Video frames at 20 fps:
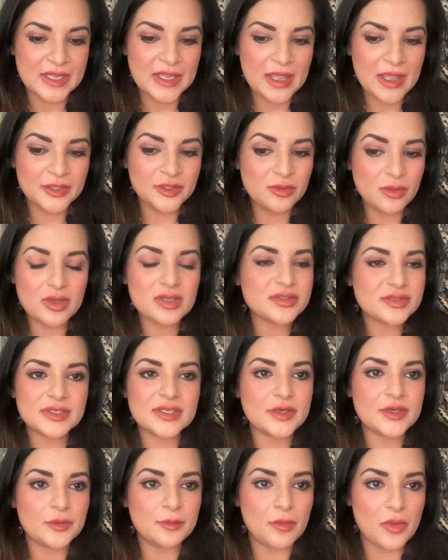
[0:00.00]
You also need
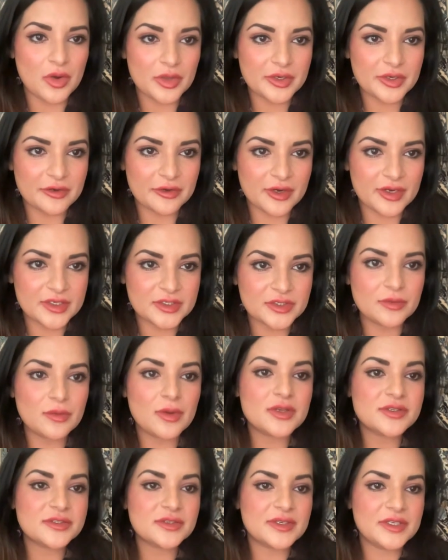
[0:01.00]
to monitor it. You
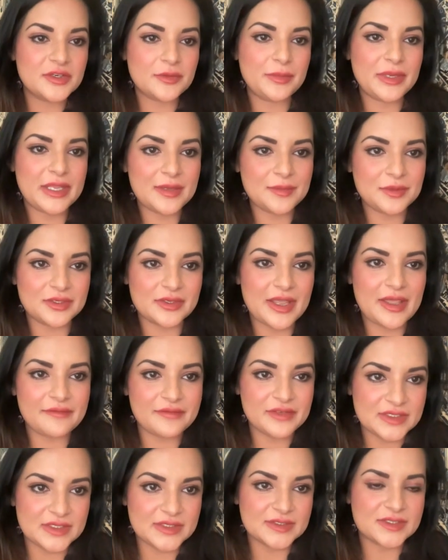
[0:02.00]
also need to be able to
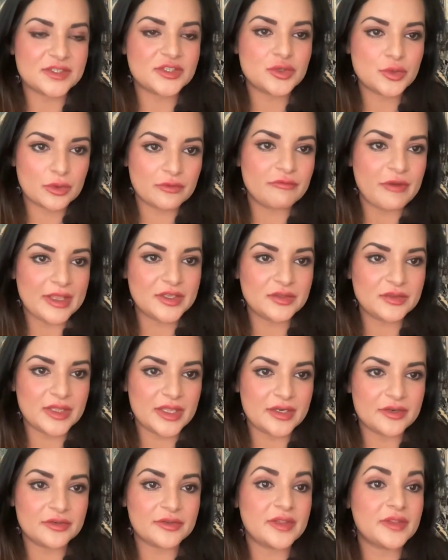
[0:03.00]
evidence to a
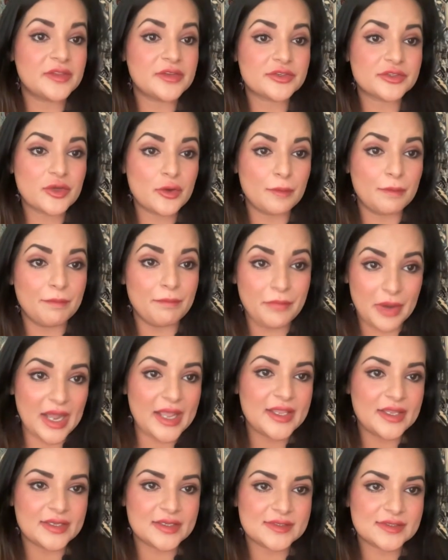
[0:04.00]
regulator that there's no
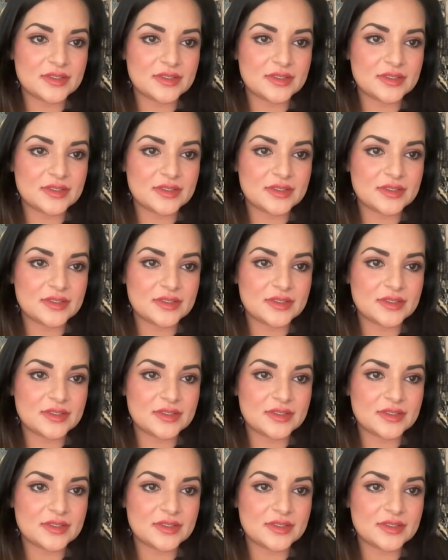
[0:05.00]
bias,